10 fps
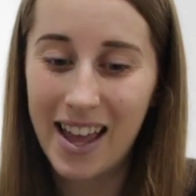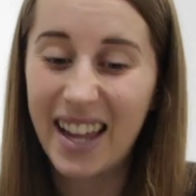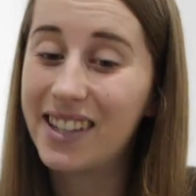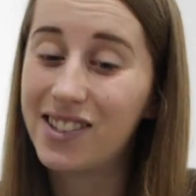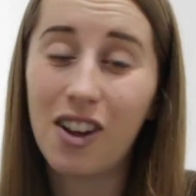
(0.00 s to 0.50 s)

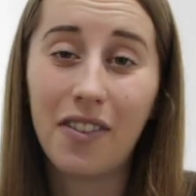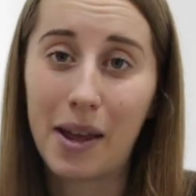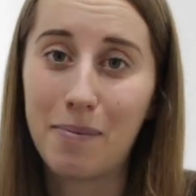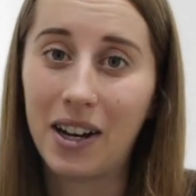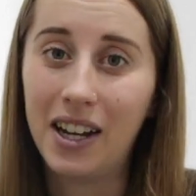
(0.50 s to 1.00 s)
It's not
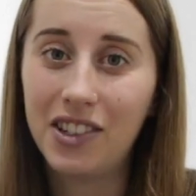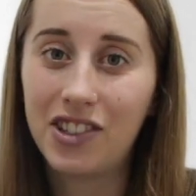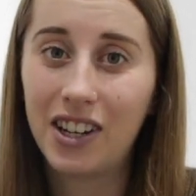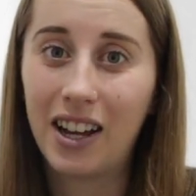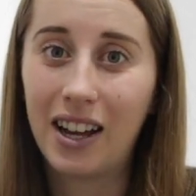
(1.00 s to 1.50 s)
that
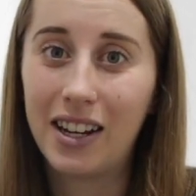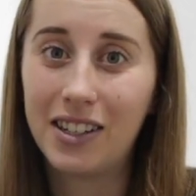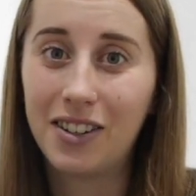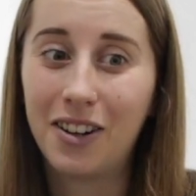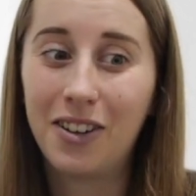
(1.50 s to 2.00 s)
much.
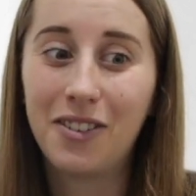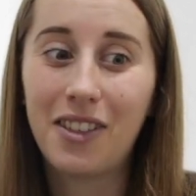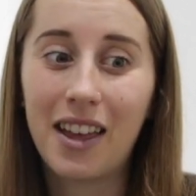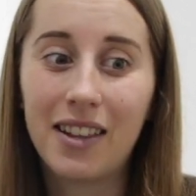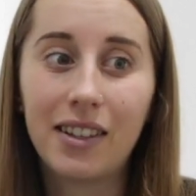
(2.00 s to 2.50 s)
I know
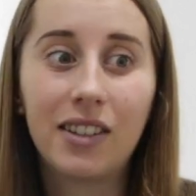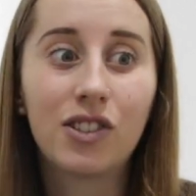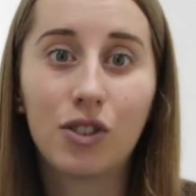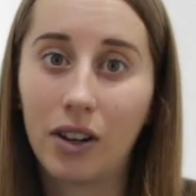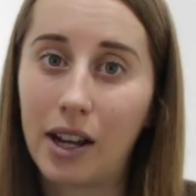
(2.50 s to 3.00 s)
that there's
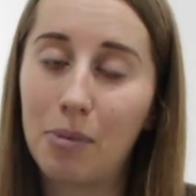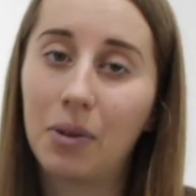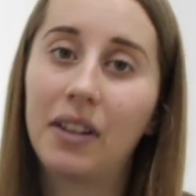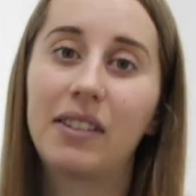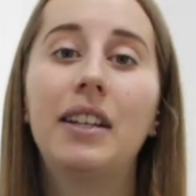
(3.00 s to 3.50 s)
still a couple
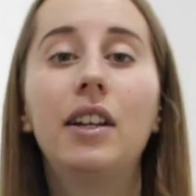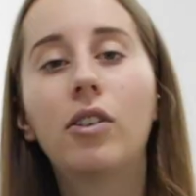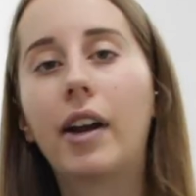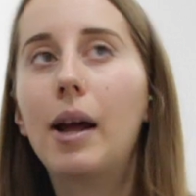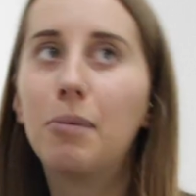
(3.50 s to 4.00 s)
things I need to
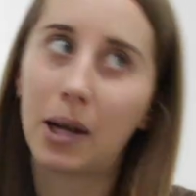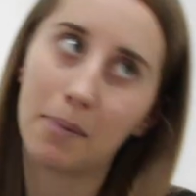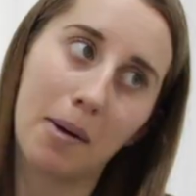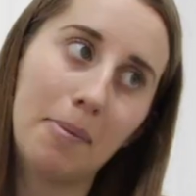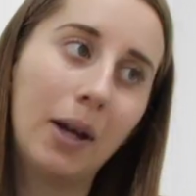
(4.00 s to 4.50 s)
grab, like
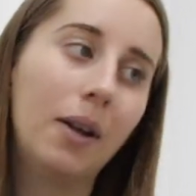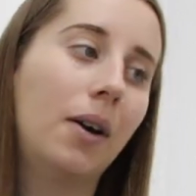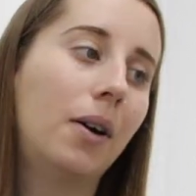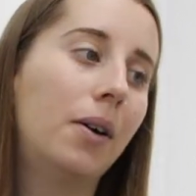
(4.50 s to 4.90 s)
my pillow,